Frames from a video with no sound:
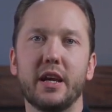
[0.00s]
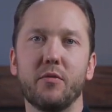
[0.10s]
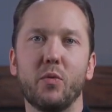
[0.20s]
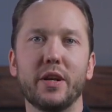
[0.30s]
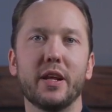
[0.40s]

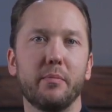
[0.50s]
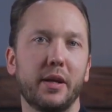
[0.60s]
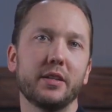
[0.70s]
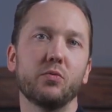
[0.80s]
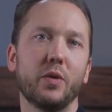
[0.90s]
One day
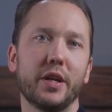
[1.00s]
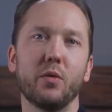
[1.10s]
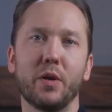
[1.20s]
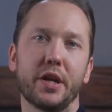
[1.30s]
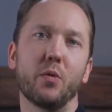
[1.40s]
place, one day,
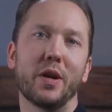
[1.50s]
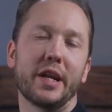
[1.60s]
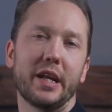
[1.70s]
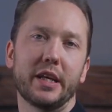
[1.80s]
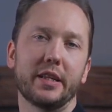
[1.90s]

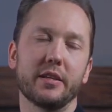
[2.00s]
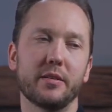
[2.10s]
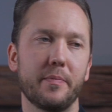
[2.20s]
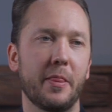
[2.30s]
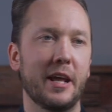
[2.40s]
like this.
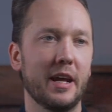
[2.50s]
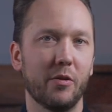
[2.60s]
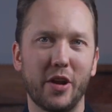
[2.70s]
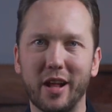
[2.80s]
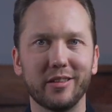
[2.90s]

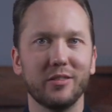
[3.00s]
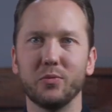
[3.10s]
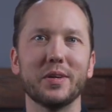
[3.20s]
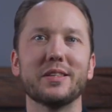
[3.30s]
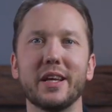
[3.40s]
Not
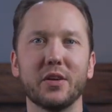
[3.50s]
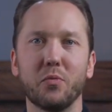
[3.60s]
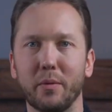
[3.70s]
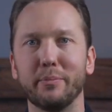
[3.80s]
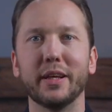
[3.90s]
we stay in
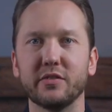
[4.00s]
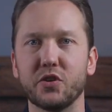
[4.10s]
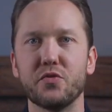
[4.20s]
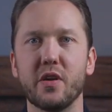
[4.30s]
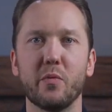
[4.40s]
one place for
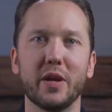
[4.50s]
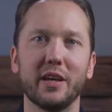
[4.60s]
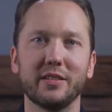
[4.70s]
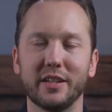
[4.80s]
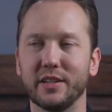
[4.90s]
3
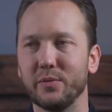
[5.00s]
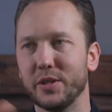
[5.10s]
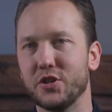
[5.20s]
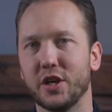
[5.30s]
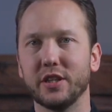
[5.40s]
weeks and then we
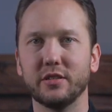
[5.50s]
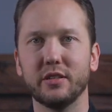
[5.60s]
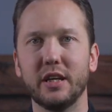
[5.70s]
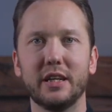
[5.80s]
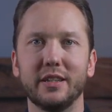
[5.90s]
change.
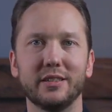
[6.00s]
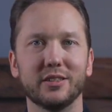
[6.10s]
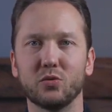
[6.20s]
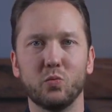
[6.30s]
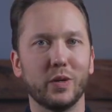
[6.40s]
It's
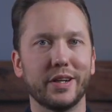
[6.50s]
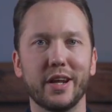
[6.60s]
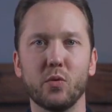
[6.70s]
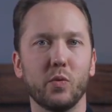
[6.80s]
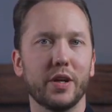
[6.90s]
just one
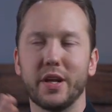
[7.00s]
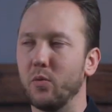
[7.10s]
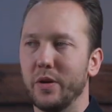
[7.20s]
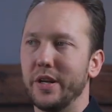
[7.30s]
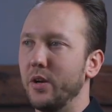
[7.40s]
day.
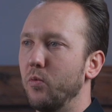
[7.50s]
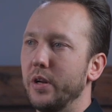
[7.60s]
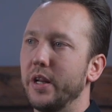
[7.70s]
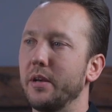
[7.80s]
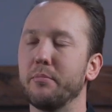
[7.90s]

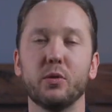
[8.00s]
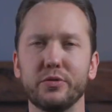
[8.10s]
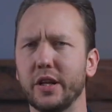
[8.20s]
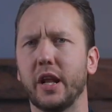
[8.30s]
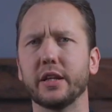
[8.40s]

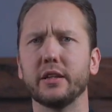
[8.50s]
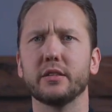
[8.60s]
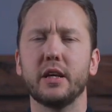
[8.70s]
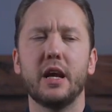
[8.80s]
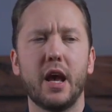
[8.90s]
Mostly like this.